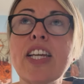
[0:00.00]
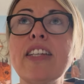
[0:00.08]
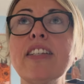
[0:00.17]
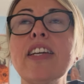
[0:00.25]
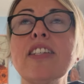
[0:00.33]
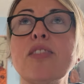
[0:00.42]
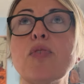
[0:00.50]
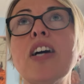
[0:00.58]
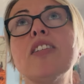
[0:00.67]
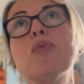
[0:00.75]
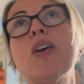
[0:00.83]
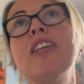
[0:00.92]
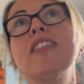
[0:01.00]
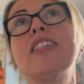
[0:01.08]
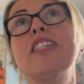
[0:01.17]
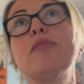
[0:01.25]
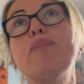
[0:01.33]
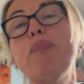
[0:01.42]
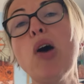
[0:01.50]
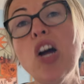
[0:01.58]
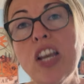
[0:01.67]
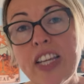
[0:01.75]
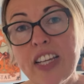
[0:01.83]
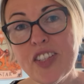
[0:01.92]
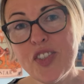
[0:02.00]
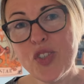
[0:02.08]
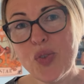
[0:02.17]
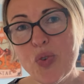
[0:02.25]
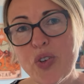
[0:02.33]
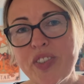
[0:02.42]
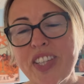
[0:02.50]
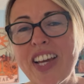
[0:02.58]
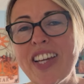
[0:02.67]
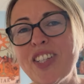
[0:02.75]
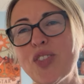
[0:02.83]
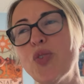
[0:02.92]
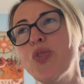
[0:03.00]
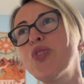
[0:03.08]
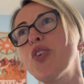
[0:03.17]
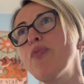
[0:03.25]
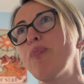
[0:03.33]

in as as well as it's pulling us towards that it's also